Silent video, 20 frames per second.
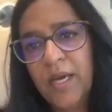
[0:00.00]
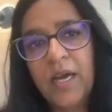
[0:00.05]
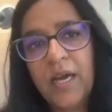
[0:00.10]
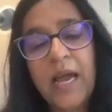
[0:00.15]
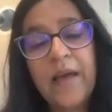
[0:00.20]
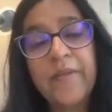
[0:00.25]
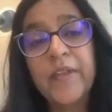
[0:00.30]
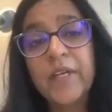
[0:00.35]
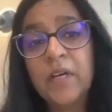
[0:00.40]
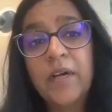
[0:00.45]

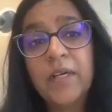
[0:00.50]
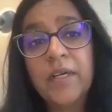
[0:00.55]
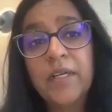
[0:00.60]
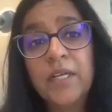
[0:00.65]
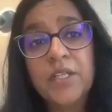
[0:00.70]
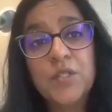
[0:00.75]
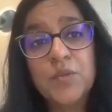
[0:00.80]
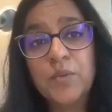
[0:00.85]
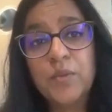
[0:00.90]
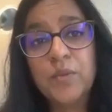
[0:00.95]
And the
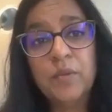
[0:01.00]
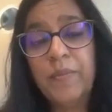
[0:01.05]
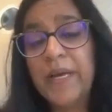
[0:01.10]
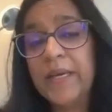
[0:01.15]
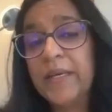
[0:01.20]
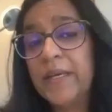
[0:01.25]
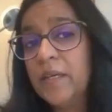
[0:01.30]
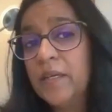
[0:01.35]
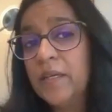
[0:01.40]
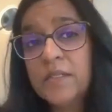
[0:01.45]
guidelines will
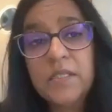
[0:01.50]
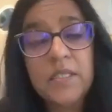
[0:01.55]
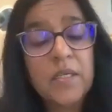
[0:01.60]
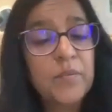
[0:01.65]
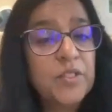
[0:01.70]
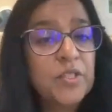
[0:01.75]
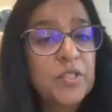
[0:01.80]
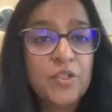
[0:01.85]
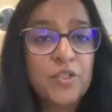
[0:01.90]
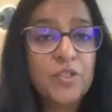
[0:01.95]
back it because the
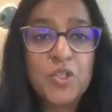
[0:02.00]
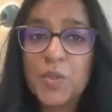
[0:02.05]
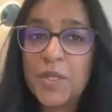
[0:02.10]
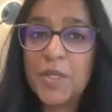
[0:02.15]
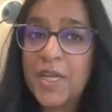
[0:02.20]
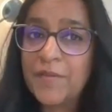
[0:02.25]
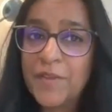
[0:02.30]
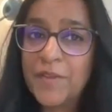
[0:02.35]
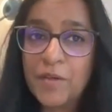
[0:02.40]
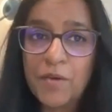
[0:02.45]
dermatologists
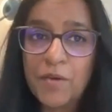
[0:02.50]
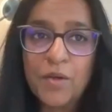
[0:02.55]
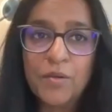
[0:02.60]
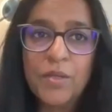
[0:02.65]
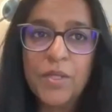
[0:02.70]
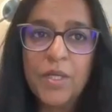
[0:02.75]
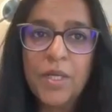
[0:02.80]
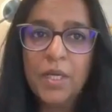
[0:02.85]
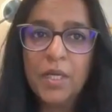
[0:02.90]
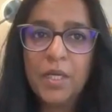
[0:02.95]
will have their
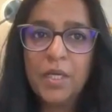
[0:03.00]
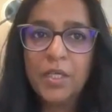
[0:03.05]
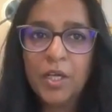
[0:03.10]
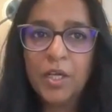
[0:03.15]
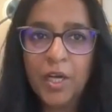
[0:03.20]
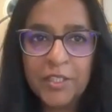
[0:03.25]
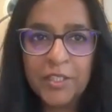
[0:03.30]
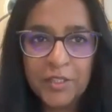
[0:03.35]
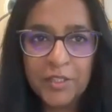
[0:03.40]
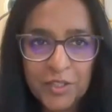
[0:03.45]
own
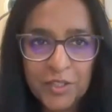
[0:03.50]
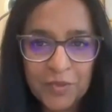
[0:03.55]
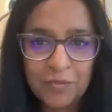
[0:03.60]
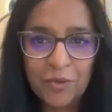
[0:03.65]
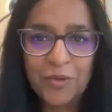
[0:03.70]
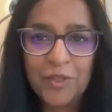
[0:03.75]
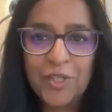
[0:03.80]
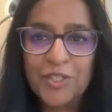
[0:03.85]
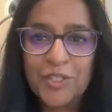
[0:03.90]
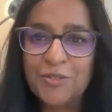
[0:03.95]
guidance
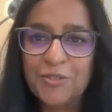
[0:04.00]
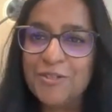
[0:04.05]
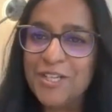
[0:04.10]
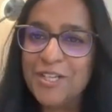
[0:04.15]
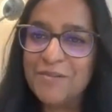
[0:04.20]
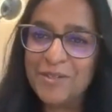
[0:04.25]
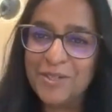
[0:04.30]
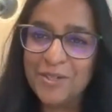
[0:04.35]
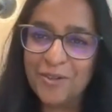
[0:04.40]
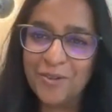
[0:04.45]
of what they do.
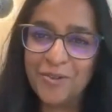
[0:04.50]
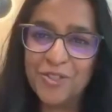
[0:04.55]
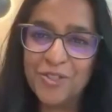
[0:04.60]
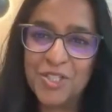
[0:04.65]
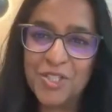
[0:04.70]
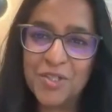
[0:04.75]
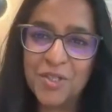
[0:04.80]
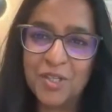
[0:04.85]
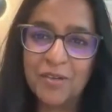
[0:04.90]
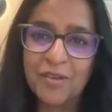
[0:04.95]
The
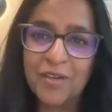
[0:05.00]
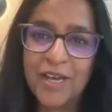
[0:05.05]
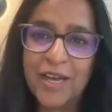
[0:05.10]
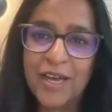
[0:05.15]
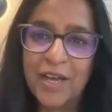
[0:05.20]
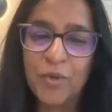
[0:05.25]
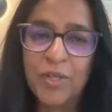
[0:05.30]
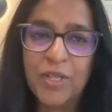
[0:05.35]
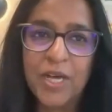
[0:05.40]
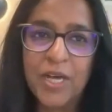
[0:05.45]

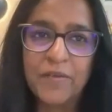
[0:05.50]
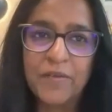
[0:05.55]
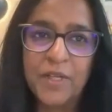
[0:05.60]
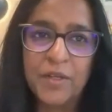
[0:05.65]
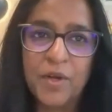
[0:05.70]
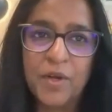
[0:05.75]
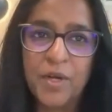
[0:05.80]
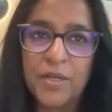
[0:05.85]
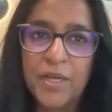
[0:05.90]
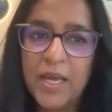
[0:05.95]
immunologists will have
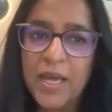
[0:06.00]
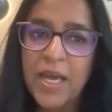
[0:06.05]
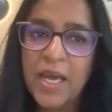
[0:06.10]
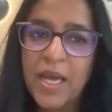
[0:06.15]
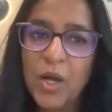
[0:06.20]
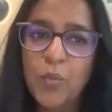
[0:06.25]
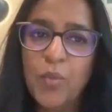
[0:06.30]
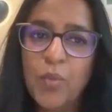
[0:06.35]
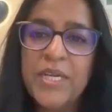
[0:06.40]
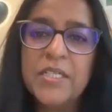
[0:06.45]
their own,
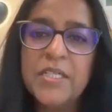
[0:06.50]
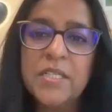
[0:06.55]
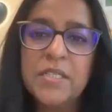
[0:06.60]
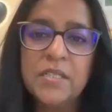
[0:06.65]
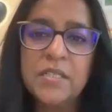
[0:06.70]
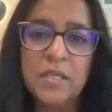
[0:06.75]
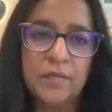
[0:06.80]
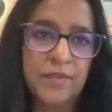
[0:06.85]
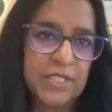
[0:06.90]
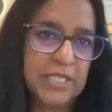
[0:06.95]
and we need to
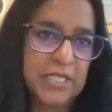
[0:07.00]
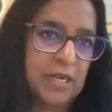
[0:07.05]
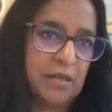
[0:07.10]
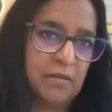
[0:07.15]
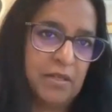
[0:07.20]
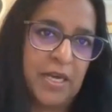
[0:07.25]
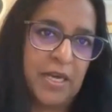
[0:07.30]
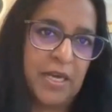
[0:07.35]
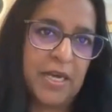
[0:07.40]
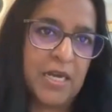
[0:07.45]

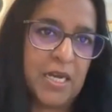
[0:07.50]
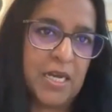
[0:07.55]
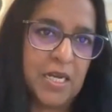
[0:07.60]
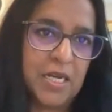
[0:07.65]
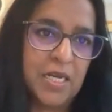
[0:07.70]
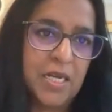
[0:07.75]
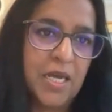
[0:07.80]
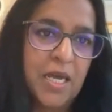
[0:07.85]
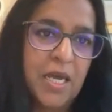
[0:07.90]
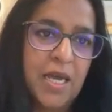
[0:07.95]
dovetail that
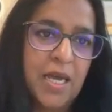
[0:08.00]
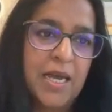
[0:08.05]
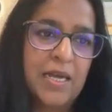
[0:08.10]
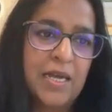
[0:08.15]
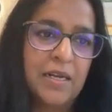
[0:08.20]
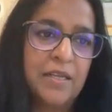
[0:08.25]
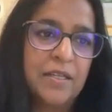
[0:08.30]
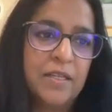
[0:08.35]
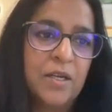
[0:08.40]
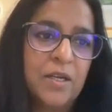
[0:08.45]
in.
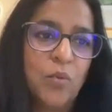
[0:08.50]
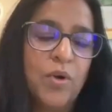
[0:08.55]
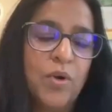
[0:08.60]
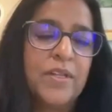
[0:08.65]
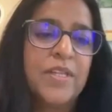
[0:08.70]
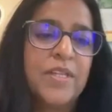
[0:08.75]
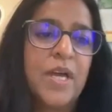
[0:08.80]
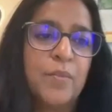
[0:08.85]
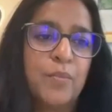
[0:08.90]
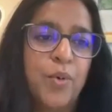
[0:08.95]
And I think
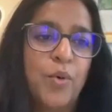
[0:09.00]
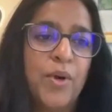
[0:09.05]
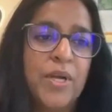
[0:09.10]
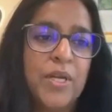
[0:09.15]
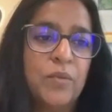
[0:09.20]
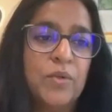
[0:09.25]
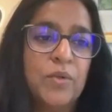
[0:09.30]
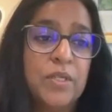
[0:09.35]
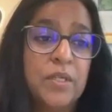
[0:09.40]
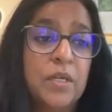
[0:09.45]
we're at that
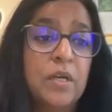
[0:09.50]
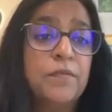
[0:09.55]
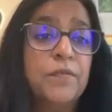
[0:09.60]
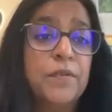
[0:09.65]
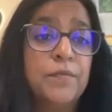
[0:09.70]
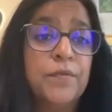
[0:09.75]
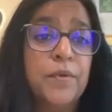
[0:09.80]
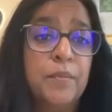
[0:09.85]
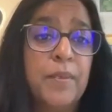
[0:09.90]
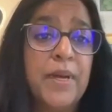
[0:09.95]
point with
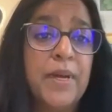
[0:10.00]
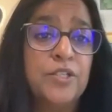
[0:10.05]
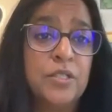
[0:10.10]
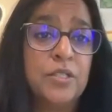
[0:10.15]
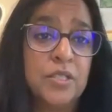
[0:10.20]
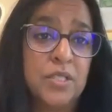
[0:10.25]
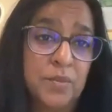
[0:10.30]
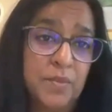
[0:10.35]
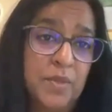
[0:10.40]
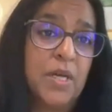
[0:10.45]
enough
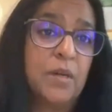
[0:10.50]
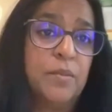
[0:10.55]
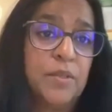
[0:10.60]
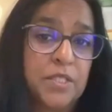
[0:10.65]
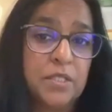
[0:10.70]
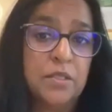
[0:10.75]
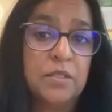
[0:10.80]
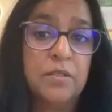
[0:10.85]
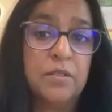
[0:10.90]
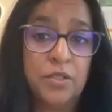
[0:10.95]
information to be
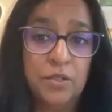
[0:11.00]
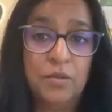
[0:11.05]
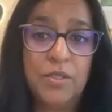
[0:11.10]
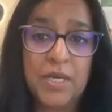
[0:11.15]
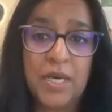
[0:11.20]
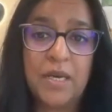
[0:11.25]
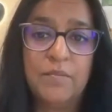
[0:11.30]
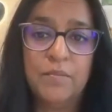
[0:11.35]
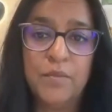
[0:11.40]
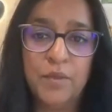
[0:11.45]
able to do
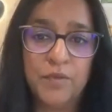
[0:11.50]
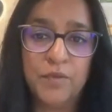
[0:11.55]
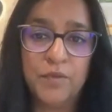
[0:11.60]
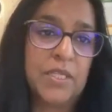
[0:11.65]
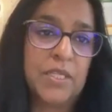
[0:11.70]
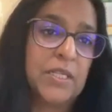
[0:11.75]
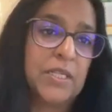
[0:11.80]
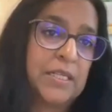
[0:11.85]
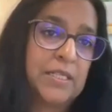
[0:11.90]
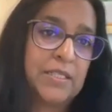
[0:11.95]
that and move
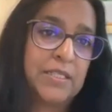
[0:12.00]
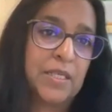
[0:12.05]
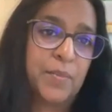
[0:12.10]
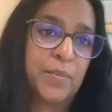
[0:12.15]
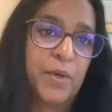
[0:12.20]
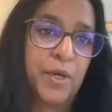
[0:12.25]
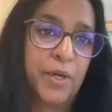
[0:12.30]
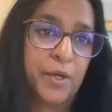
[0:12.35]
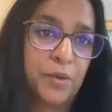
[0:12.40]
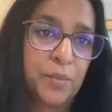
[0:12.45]
to the next
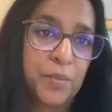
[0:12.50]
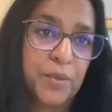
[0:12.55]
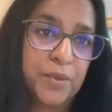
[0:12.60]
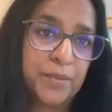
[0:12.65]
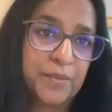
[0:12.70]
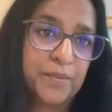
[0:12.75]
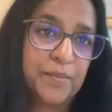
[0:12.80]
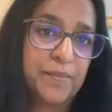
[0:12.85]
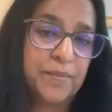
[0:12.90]
step, I hope.